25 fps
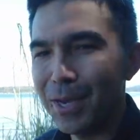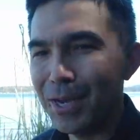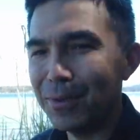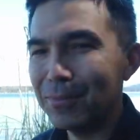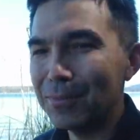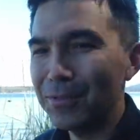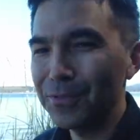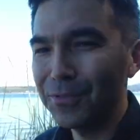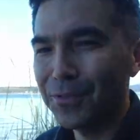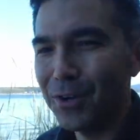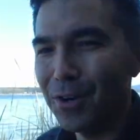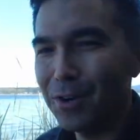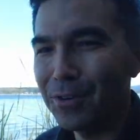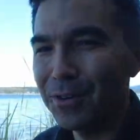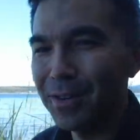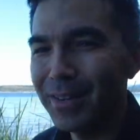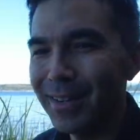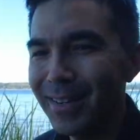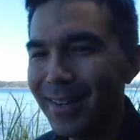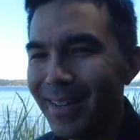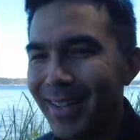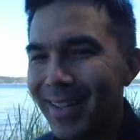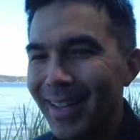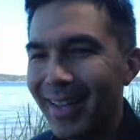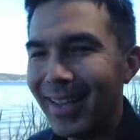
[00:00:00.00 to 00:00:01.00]
pick up the phone
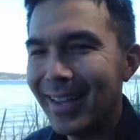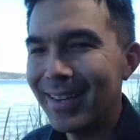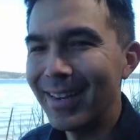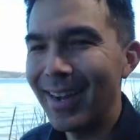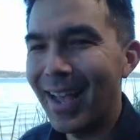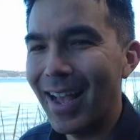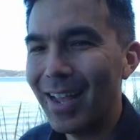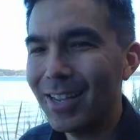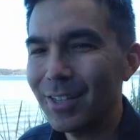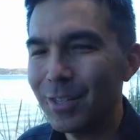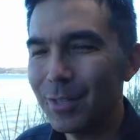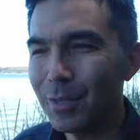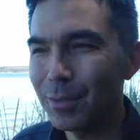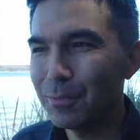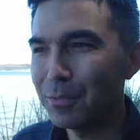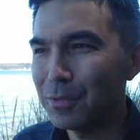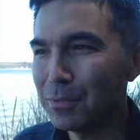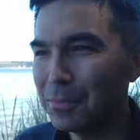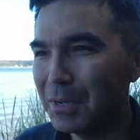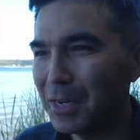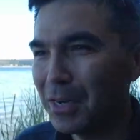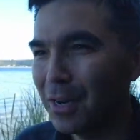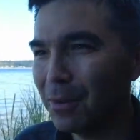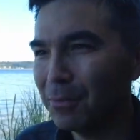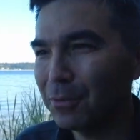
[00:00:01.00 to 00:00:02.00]
and, and ask them
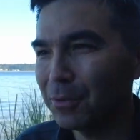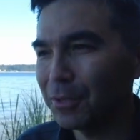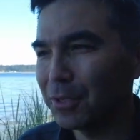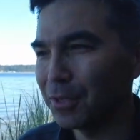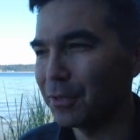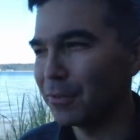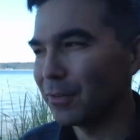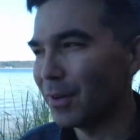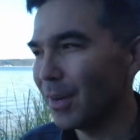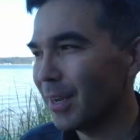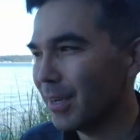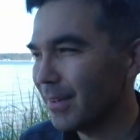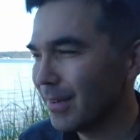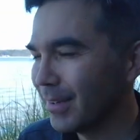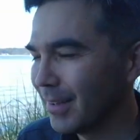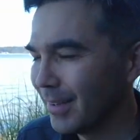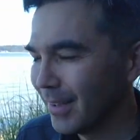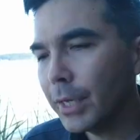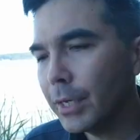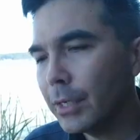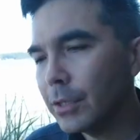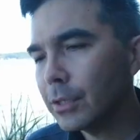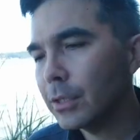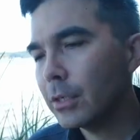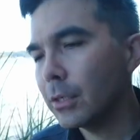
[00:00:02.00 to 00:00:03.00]
to meet up with you, right?
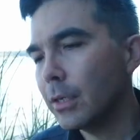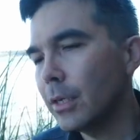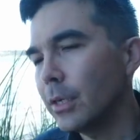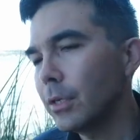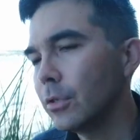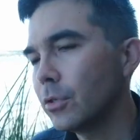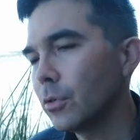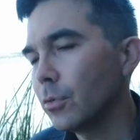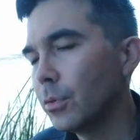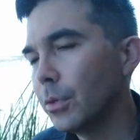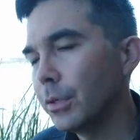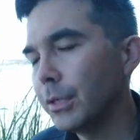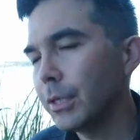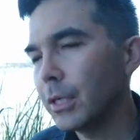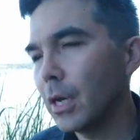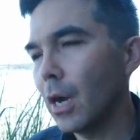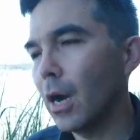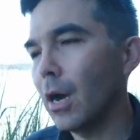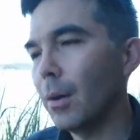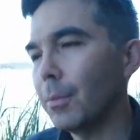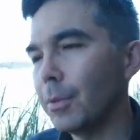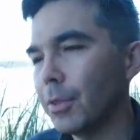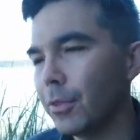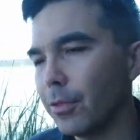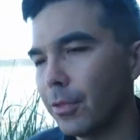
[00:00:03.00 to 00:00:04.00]
It is a, it is a really
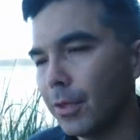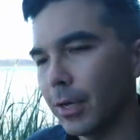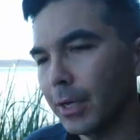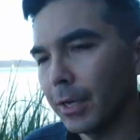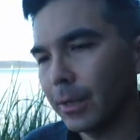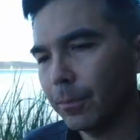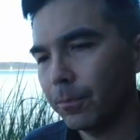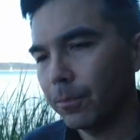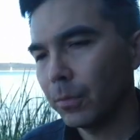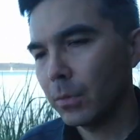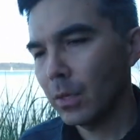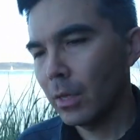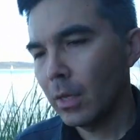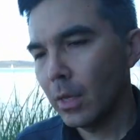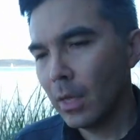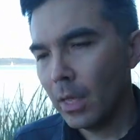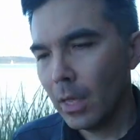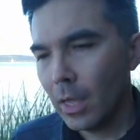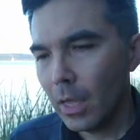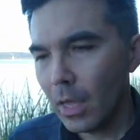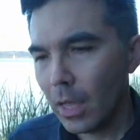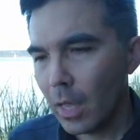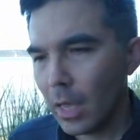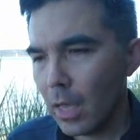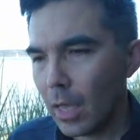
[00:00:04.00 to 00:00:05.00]
common thing.
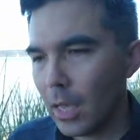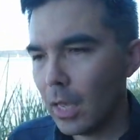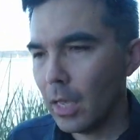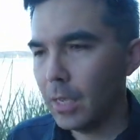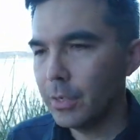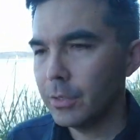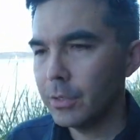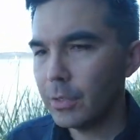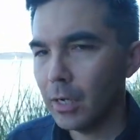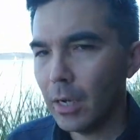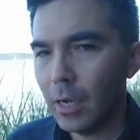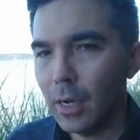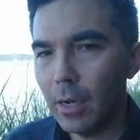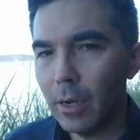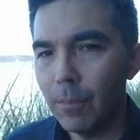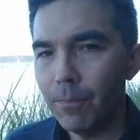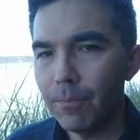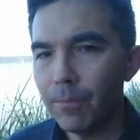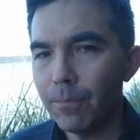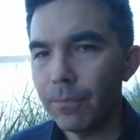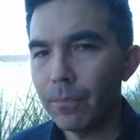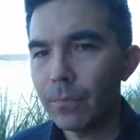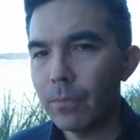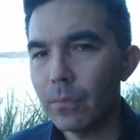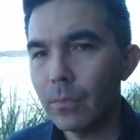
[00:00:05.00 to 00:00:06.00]
And
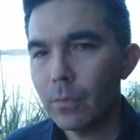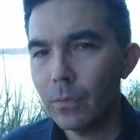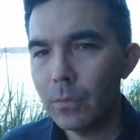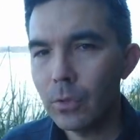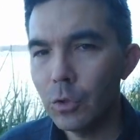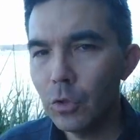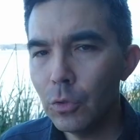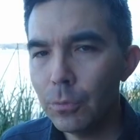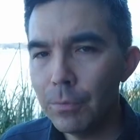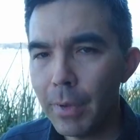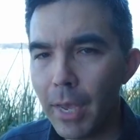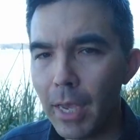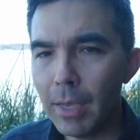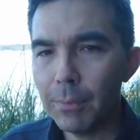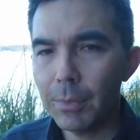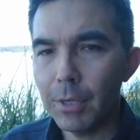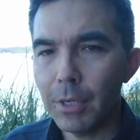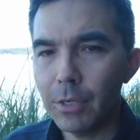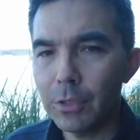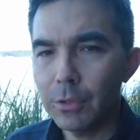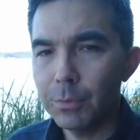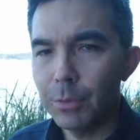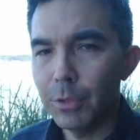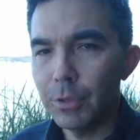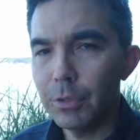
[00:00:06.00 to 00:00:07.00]
um, you may be
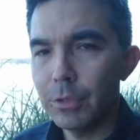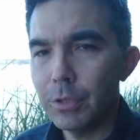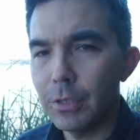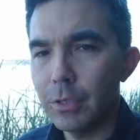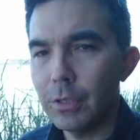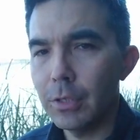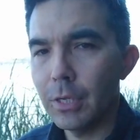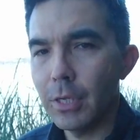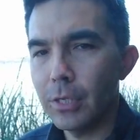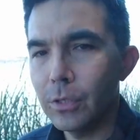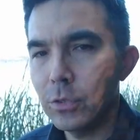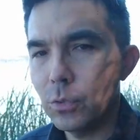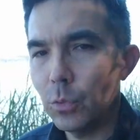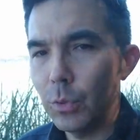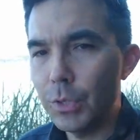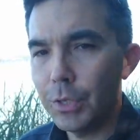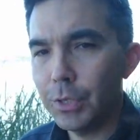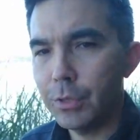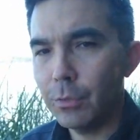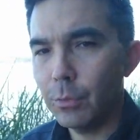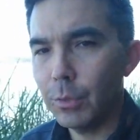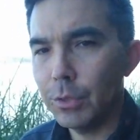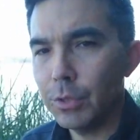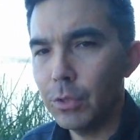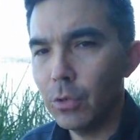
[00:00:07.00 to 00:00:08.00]
experiencing this
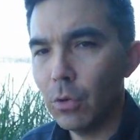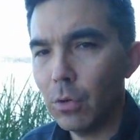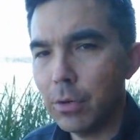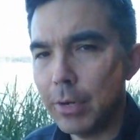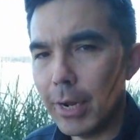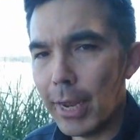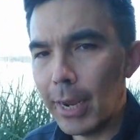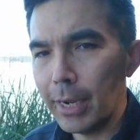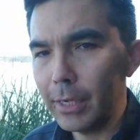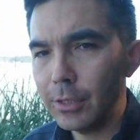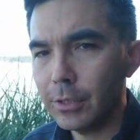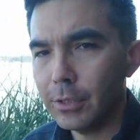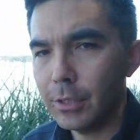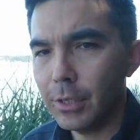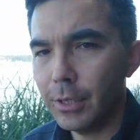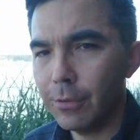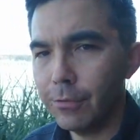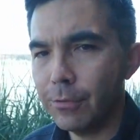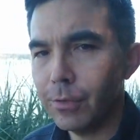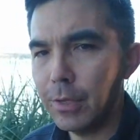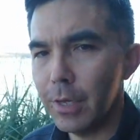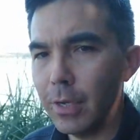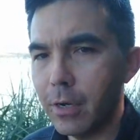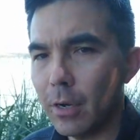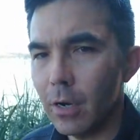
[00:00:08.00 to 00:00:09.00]
with, with your ex
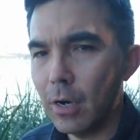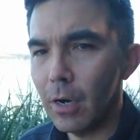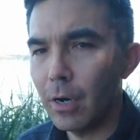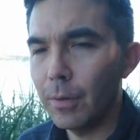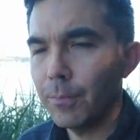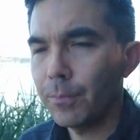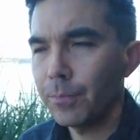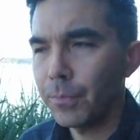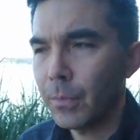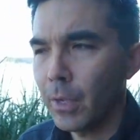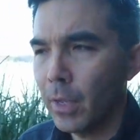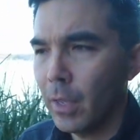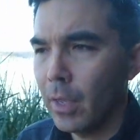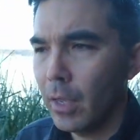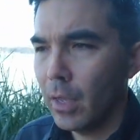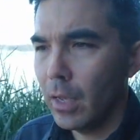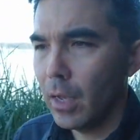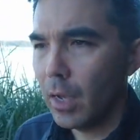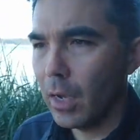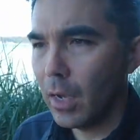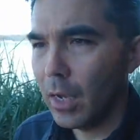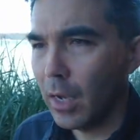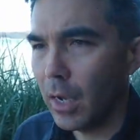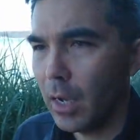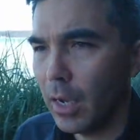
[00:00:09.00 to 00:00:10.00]
if they are
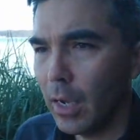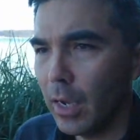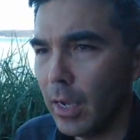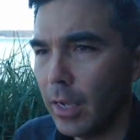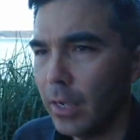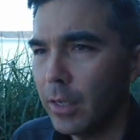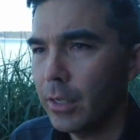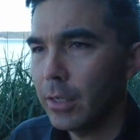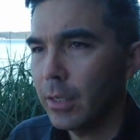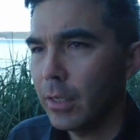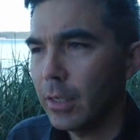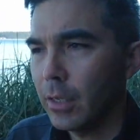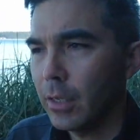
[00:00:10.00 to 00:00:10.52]
uh,